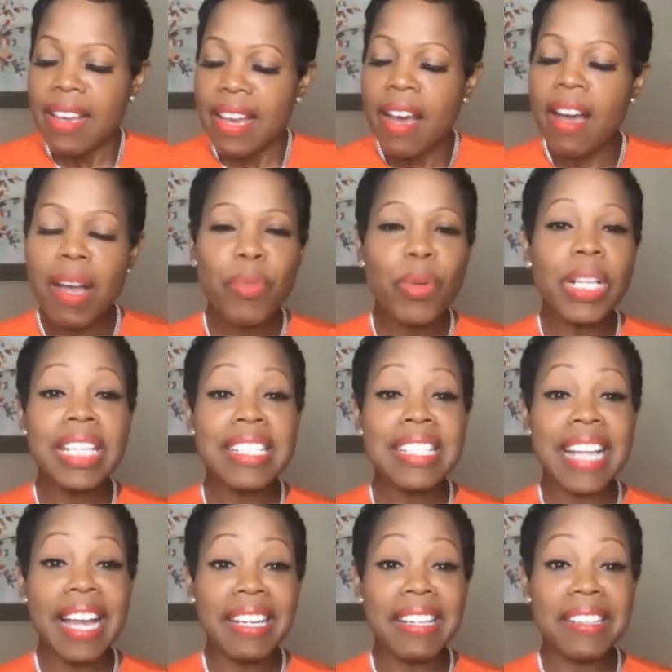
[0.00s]
really
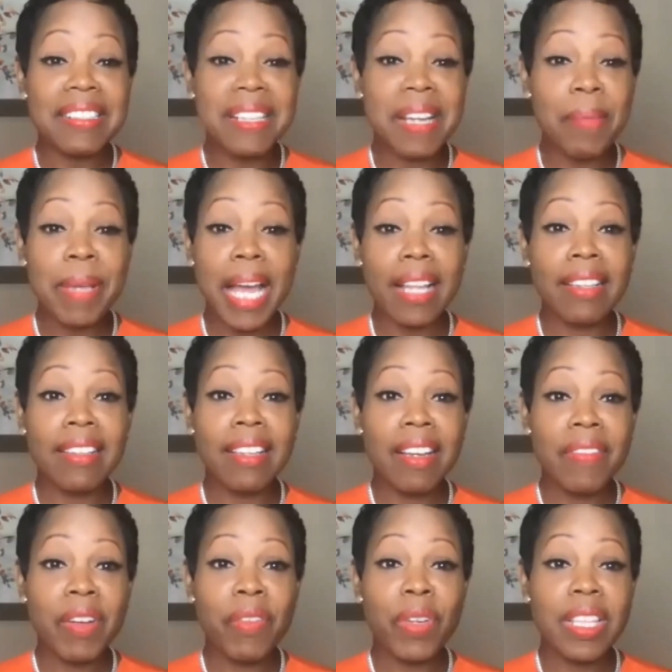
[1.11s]
excited. I mean, I
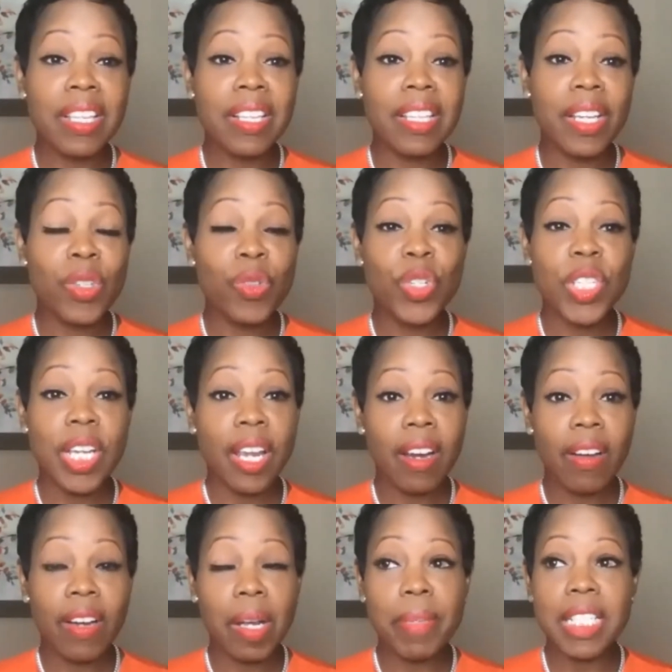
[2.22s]
loved everything that you
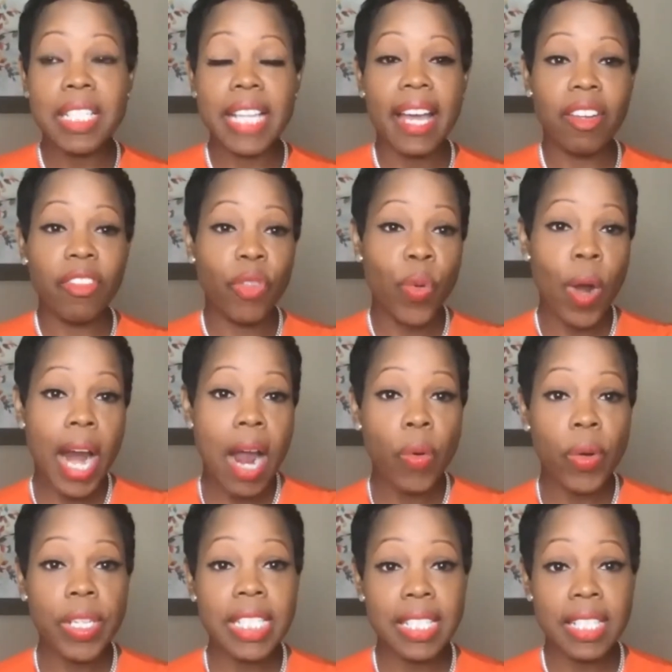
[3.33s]
shared. I'm excited for
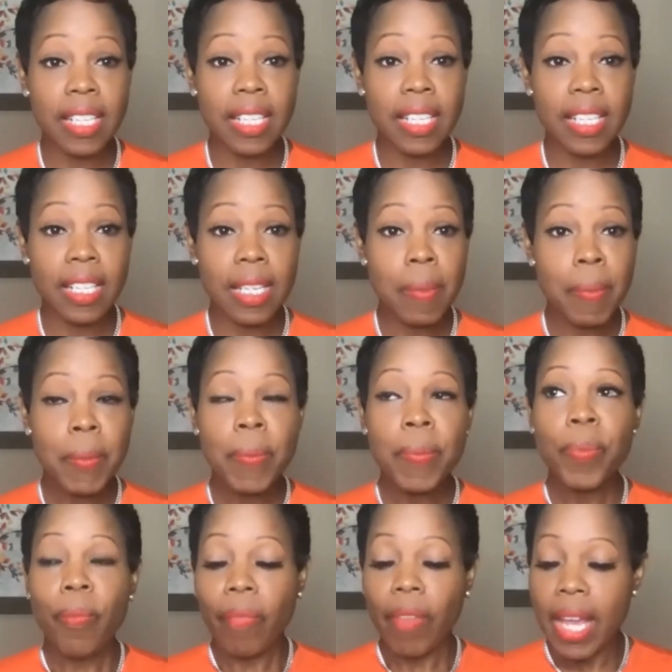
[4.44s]
our city.
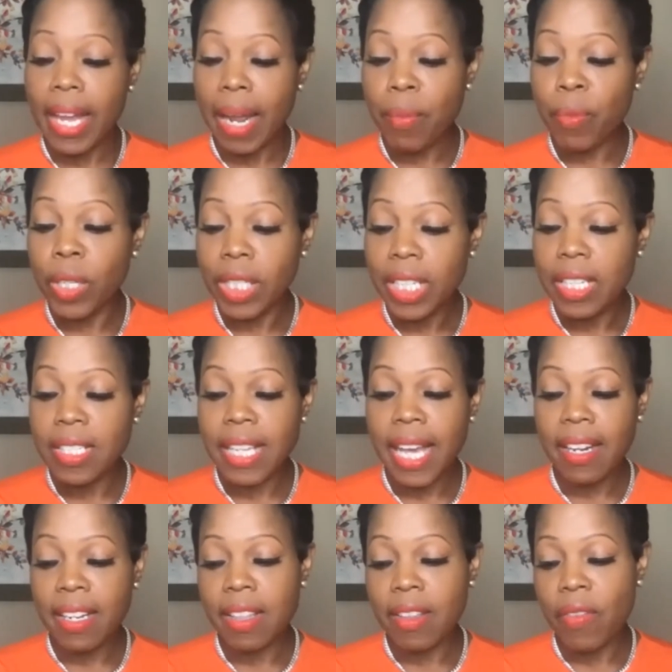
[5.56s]
And I'm really
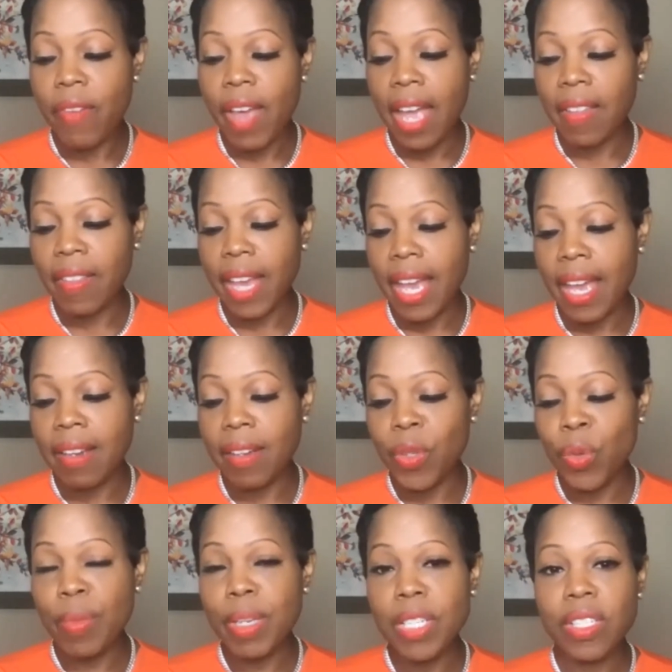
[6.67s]
excited at the fact that
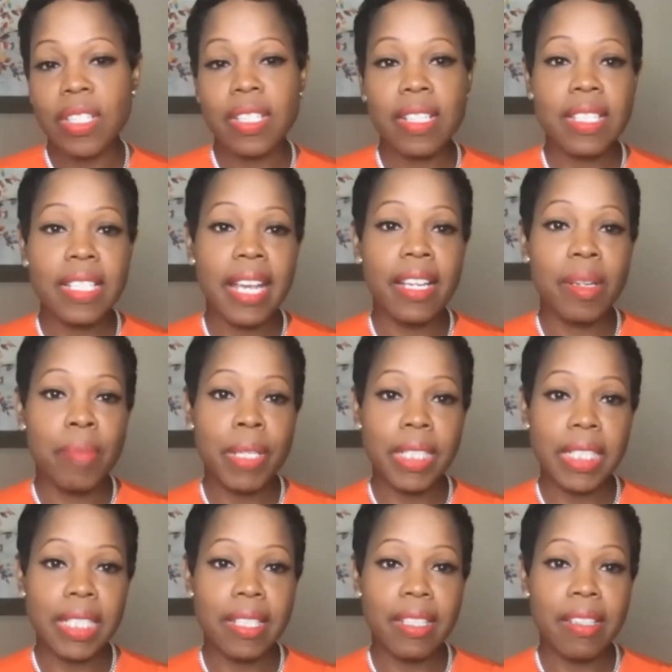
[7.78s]
you mentioned
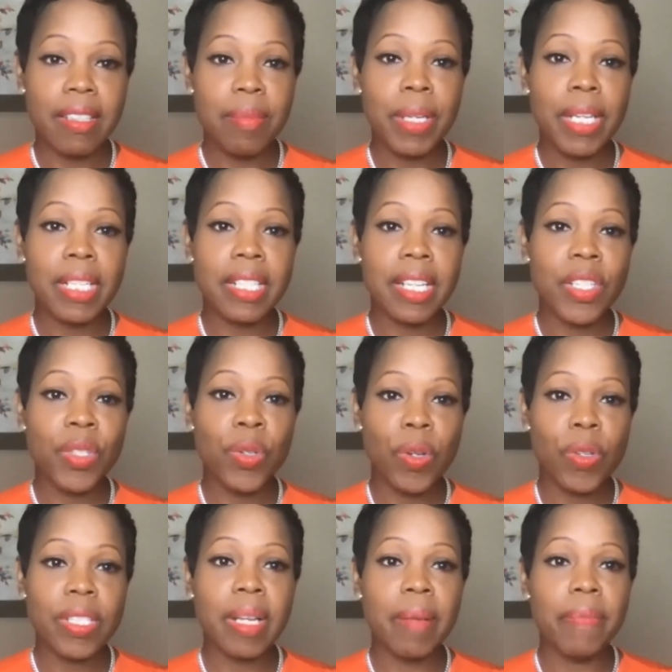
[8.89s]
sustainability, because as you know,
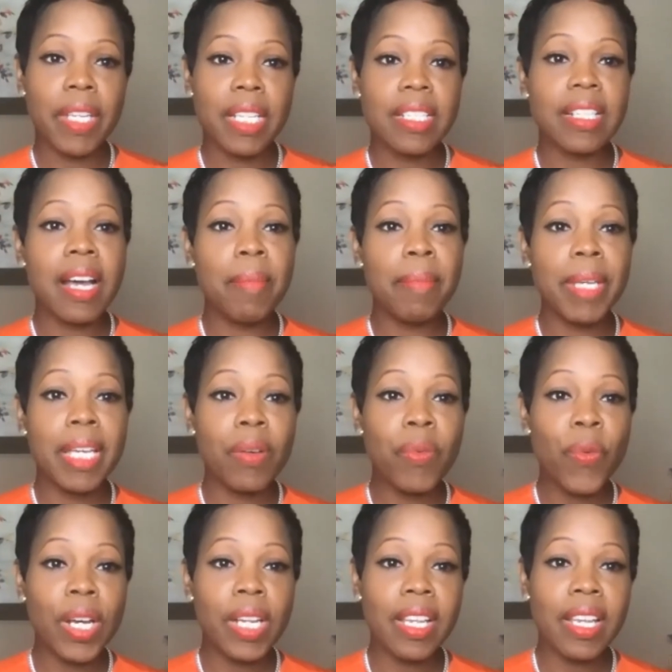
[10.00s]
some things come in
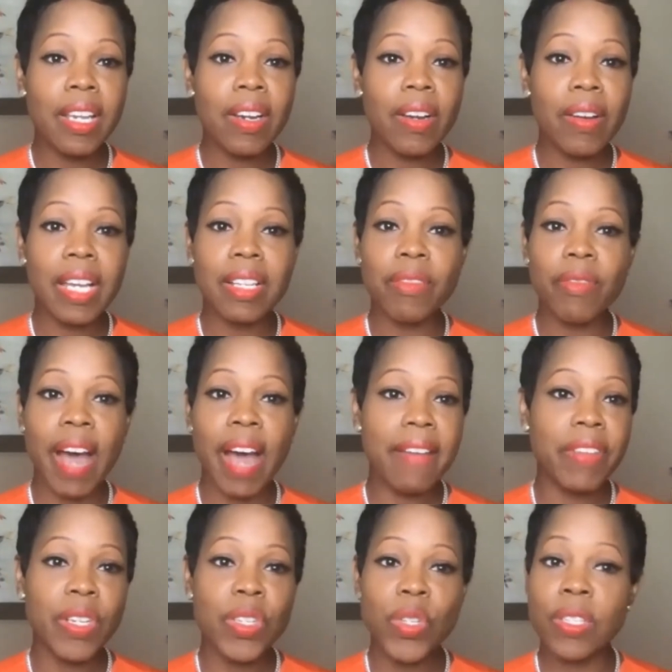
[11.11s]
1 year and 5
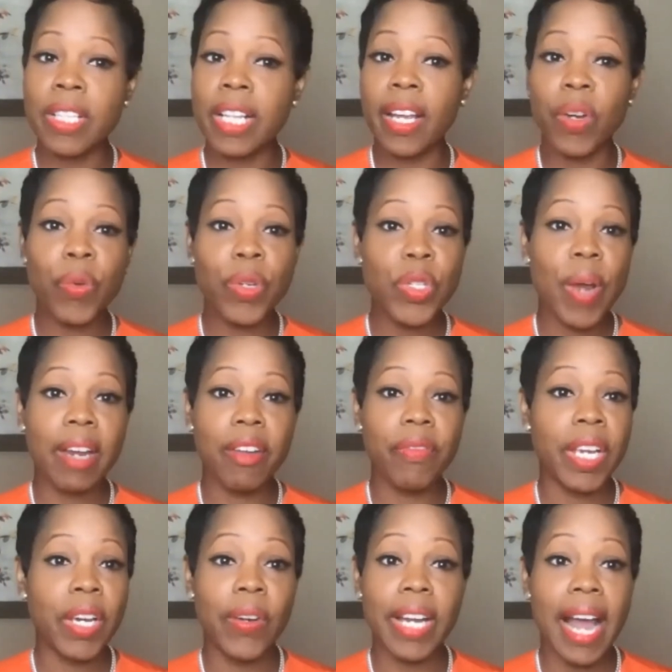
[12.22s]
years later, we're trying to
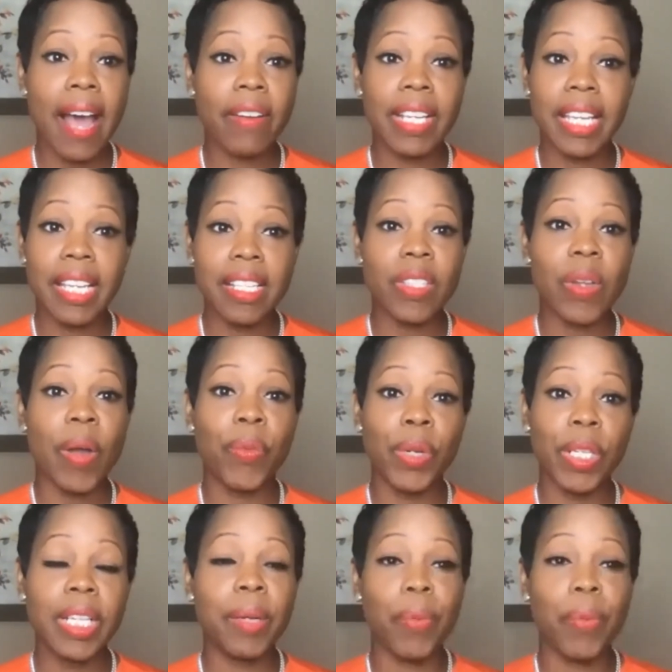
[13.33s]
figure it out again. So I
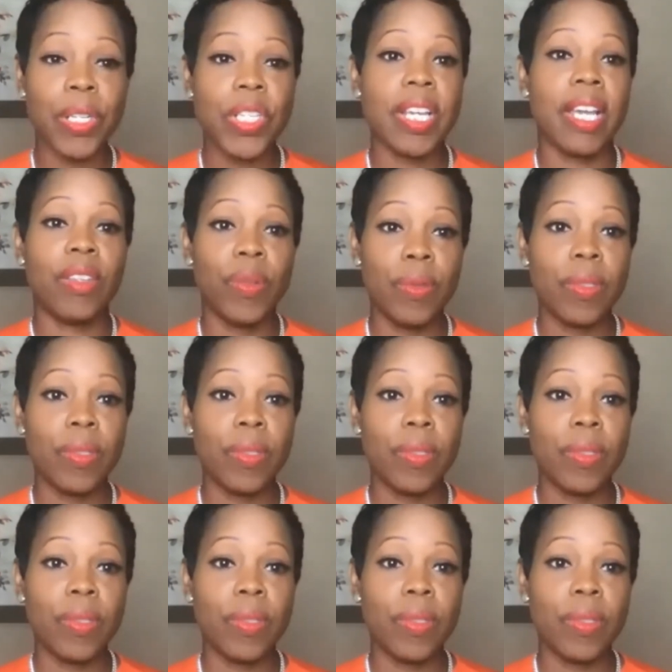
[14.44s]
really appreciate you,